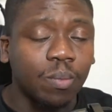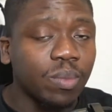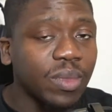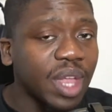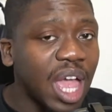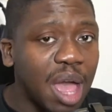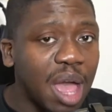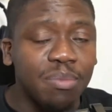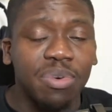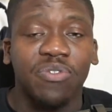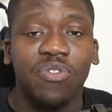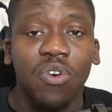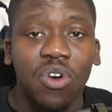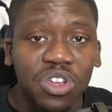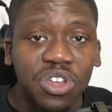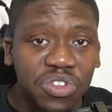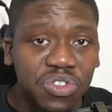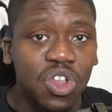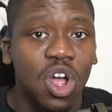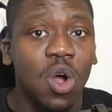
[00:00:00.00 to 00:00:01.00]
And before you
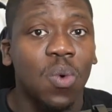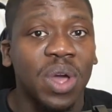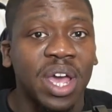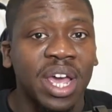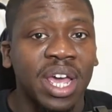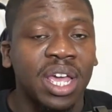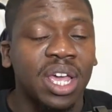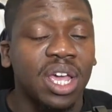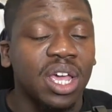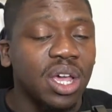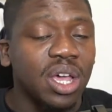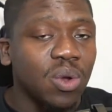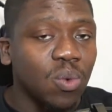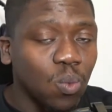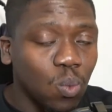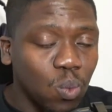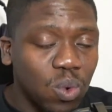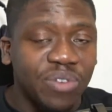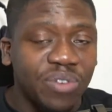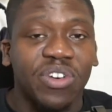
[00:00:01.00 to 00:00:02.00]
know it,
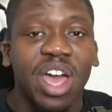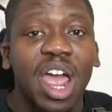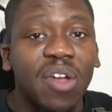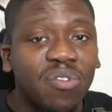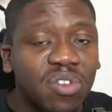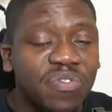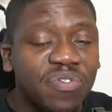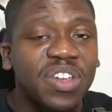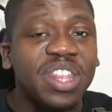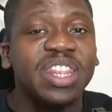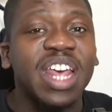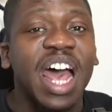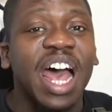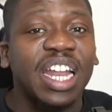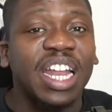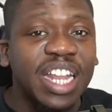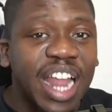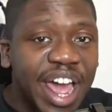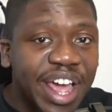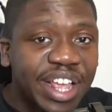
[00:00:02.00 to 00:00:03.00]
with everything that
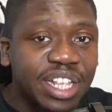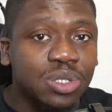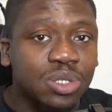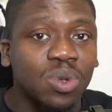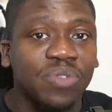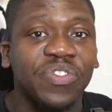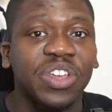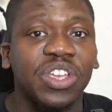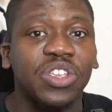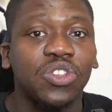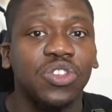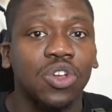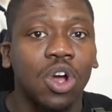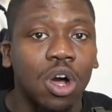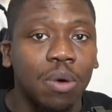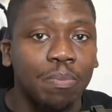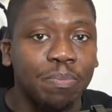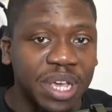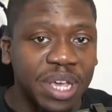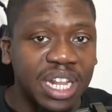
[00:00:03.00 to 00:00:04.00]
aligns within
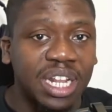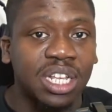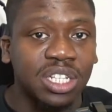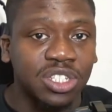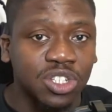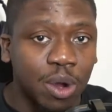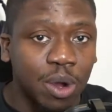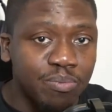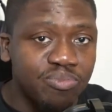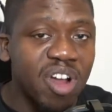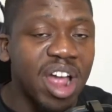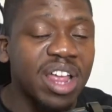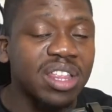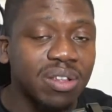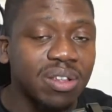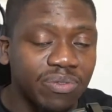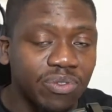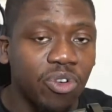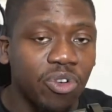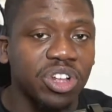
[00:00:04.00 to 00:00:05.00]
your pillars, your brand
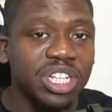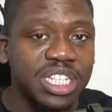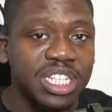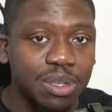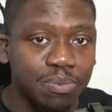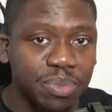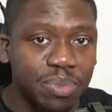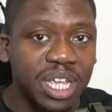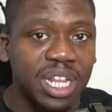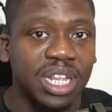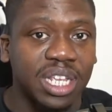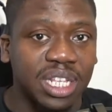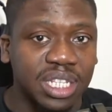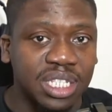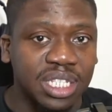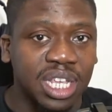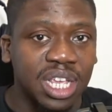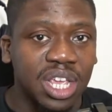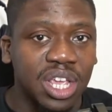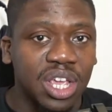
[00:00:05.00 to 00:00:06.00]
authority pillars,
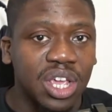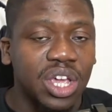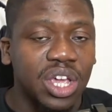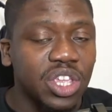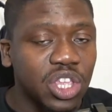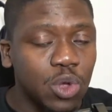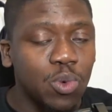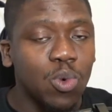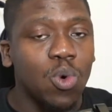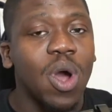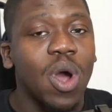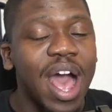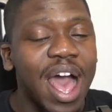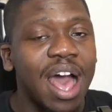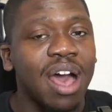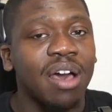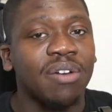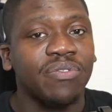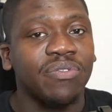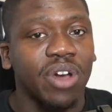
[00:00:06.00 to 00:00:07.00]
you will
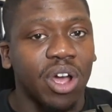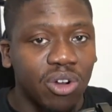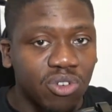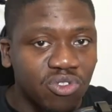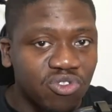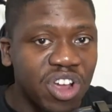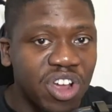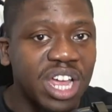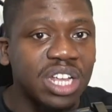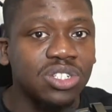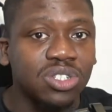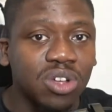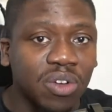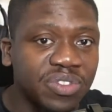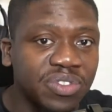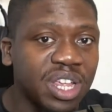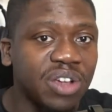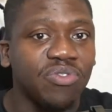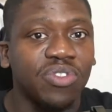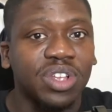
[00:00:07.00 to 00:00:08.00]
have a range of
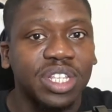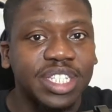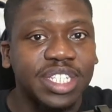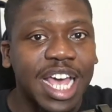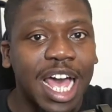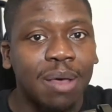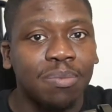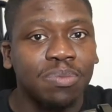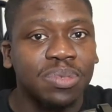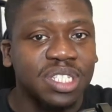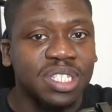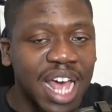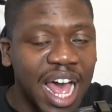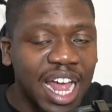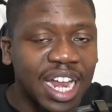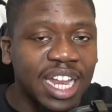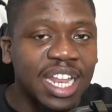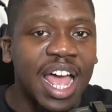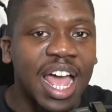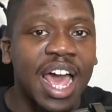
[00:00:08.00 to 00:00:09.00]
different tabs that
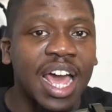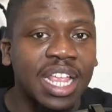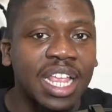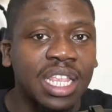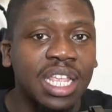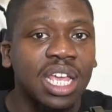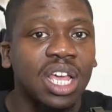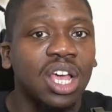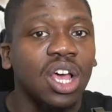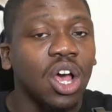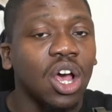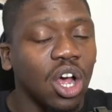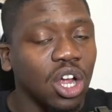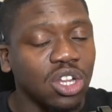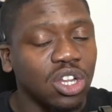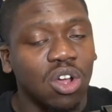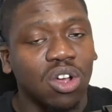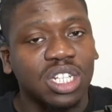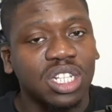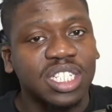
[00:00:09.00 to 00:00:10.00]
align
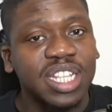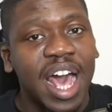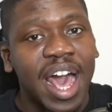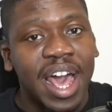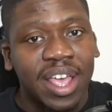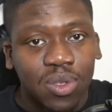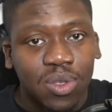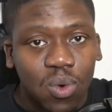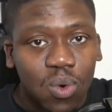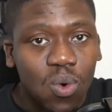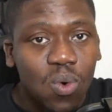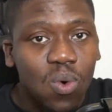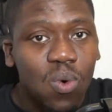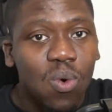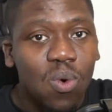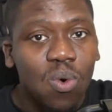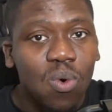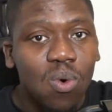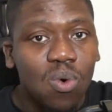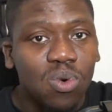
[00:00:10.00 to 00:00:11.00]
alongside
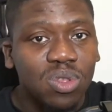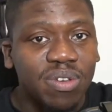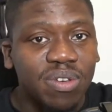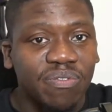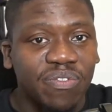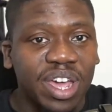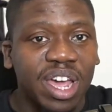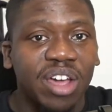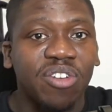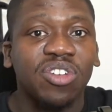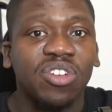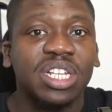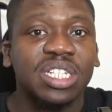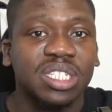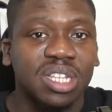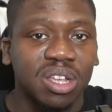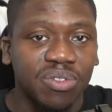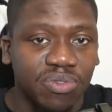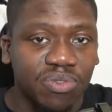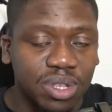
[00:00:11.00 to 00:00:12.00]
all the various
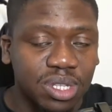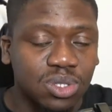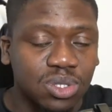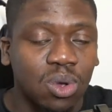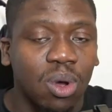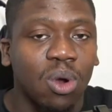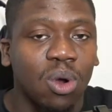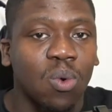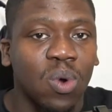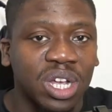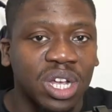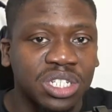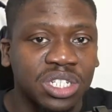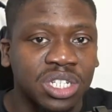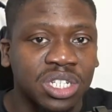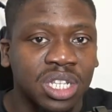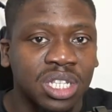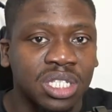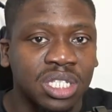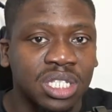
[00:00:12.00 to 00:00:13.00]
different sort of
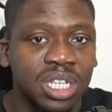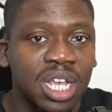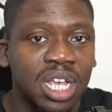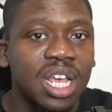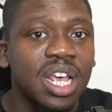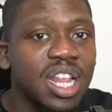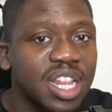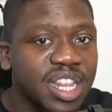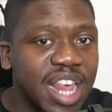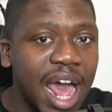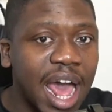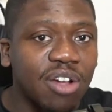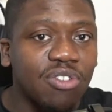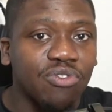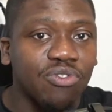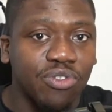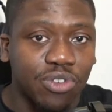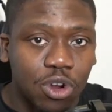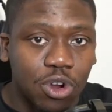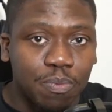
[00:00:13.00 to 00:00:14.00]
questions that
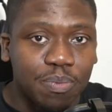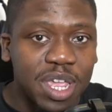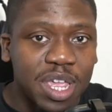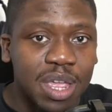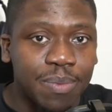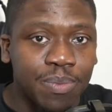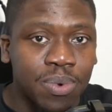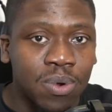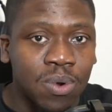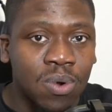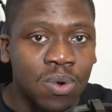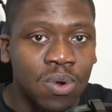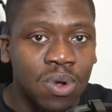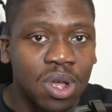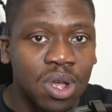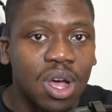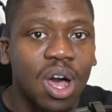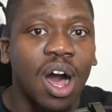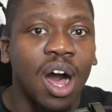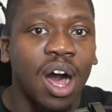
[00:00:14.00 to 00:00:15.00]
real people
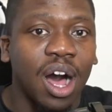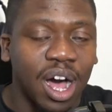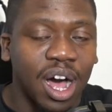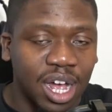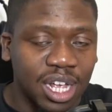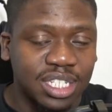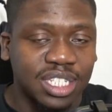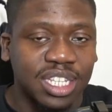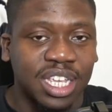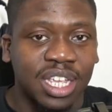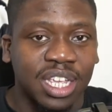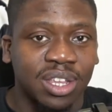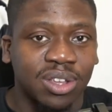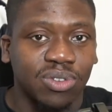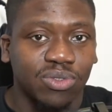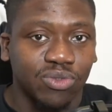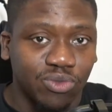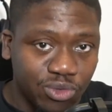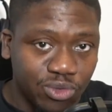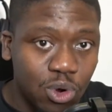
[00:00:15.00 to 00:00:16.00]
are asking,
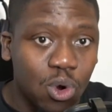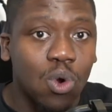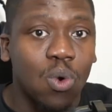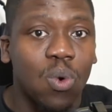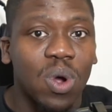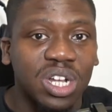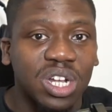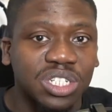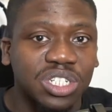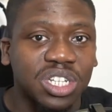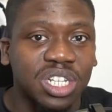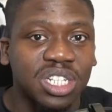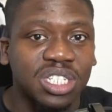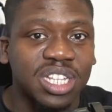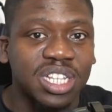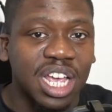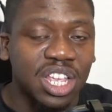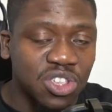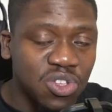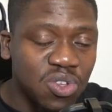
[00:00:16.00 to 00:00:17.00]
real questions
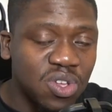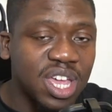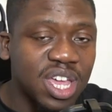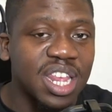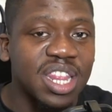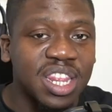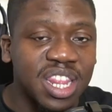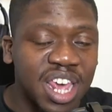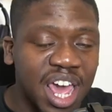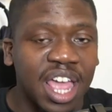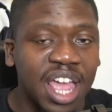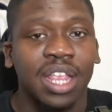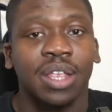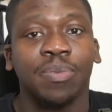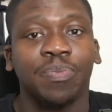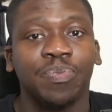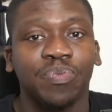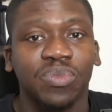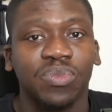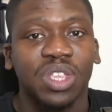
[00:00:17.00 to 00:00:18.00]
that you can then
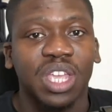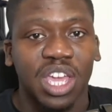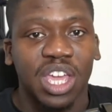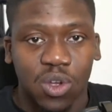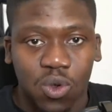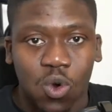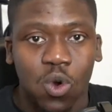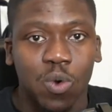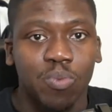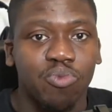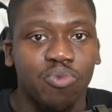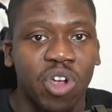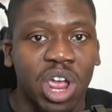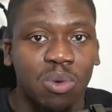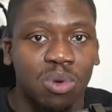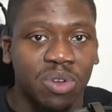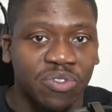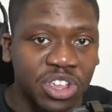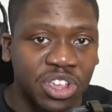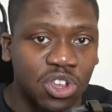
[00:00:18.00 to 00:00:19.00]
incorporate
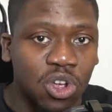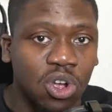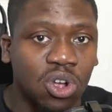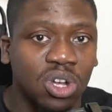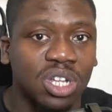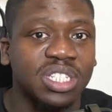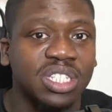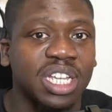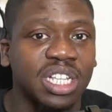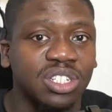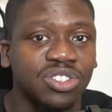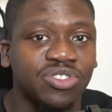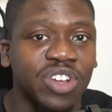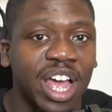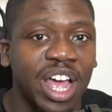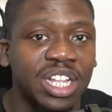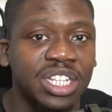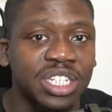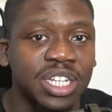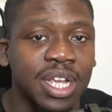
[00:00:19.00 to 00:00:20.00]
within your content
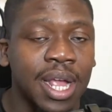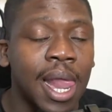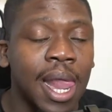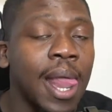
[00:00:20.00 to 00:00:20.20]
strategy.